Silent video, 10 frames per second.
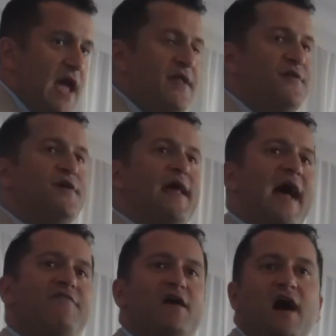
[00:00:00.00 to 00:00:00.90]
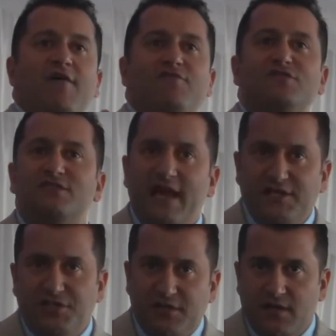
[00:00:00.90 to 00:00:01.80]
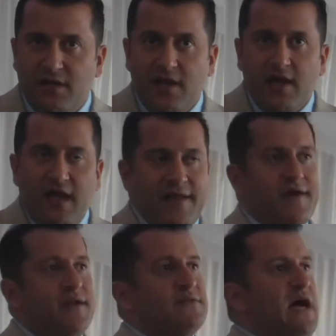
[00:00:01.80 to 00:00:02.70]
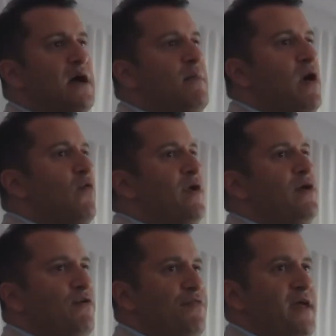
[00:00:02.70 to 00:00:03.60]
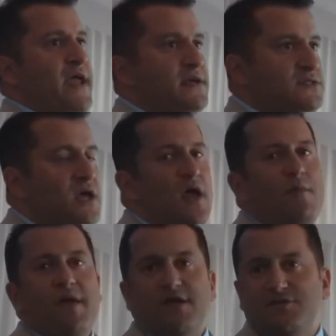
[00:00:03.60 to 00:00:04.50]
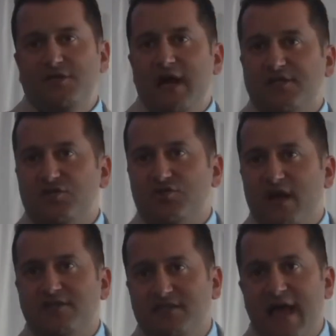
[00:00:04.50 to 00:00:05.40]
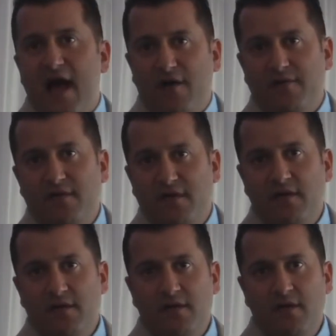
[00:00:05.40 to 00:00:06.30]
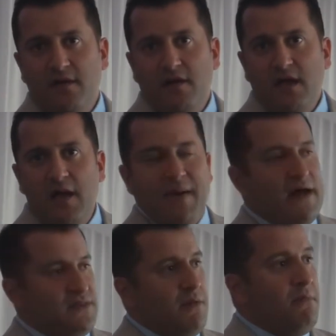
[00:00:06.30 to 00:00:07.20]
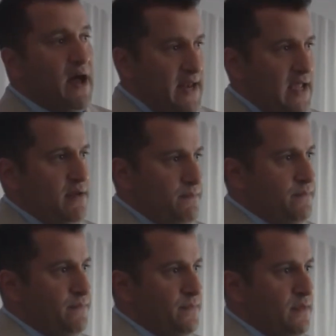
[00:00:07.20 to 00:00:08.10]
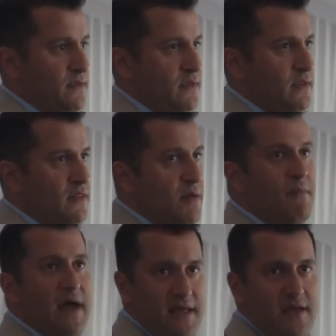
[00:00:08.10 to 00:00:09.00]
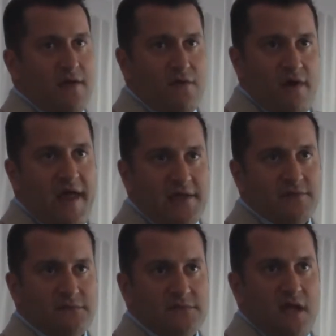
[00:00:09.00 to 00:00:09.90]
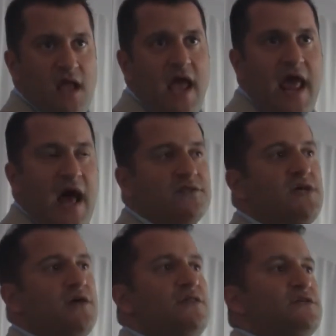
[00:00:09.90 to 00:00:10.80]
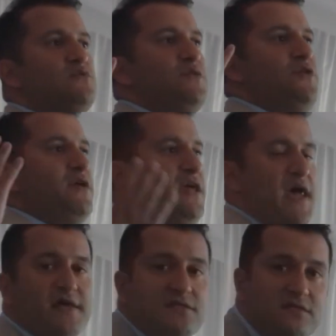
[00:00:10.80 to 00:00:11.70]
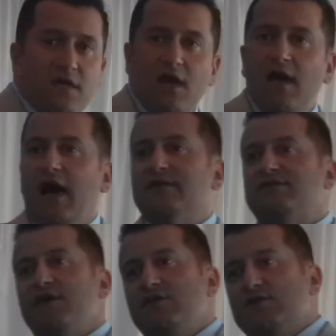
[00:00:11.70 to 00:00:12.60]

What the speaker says: And you're going to have a conversation. And you're going to talk about real things because you're not stressed out about the money. The money, right? And I'll tell you this with your kids. I'll tell you